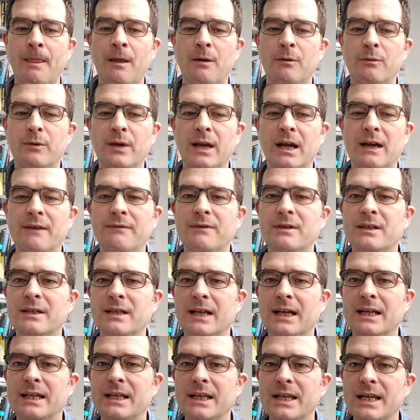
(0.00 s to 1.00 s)
we have this
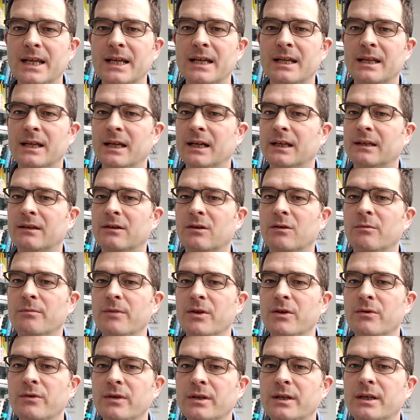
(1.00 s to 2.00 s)
idea that
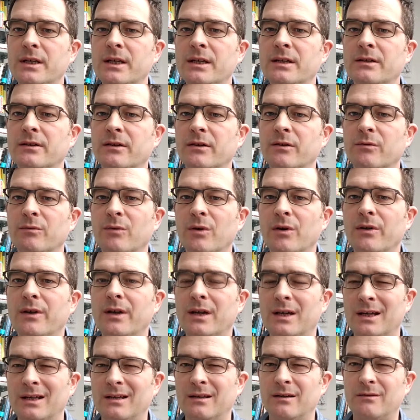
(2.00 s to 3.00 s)
communities on the one
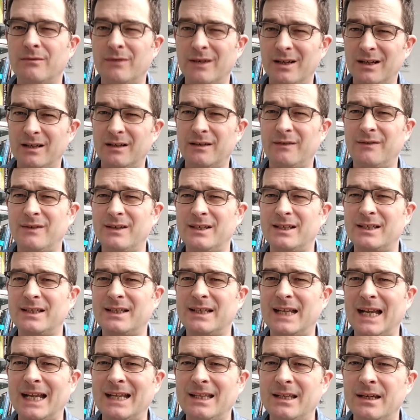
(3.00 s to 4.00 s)
hand are relatively
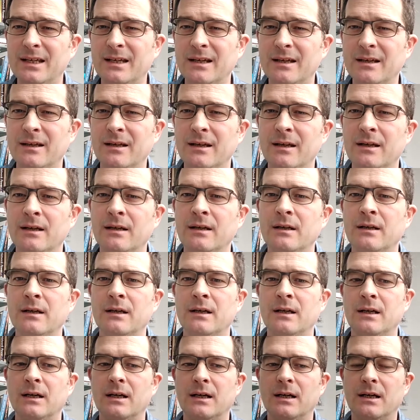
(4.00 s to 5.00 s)
static
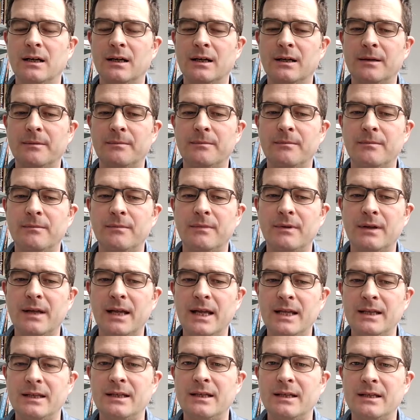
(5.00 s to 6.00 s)

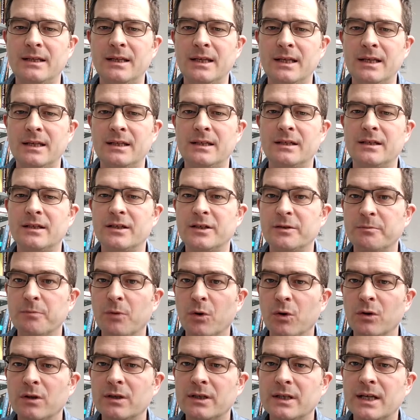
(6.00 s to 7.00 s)
entities,
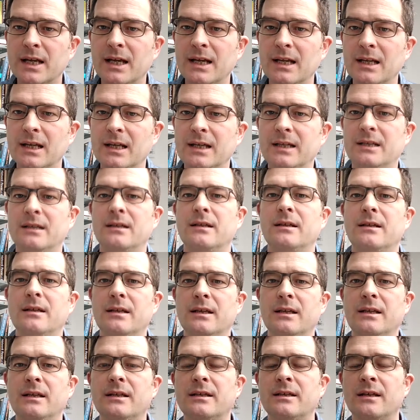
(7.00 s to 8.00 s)
small-scale
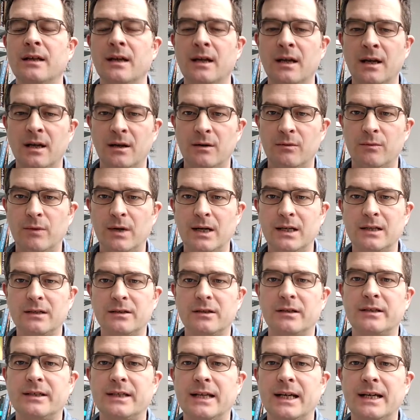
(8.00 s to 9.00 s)
entities, while
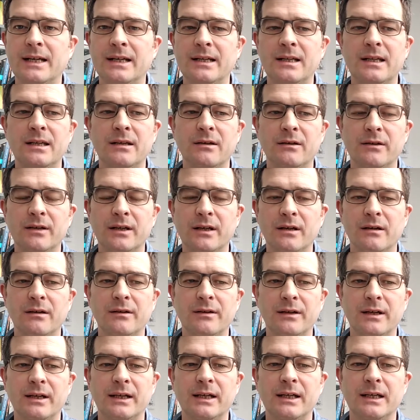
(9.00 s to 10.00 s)
society on the
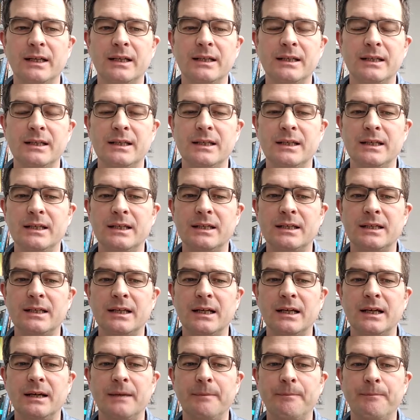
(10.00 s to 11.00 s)
other hand is
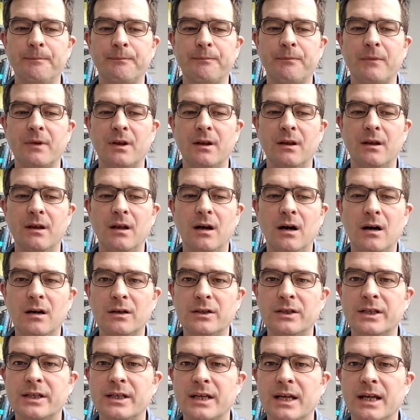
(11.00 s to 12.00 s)

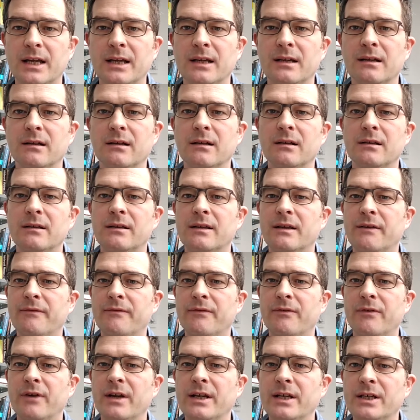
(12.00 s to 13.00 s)
large-scale,
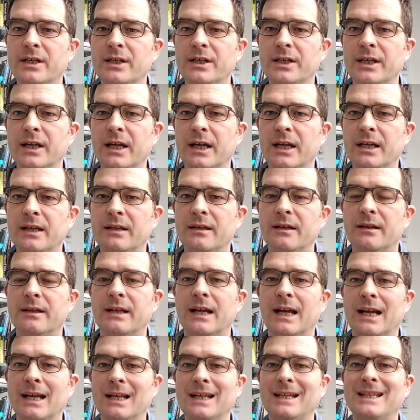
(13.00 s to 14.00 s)
differentiated,
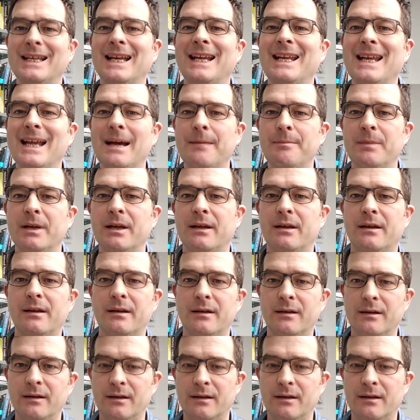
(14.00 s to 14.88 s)
highly dynamic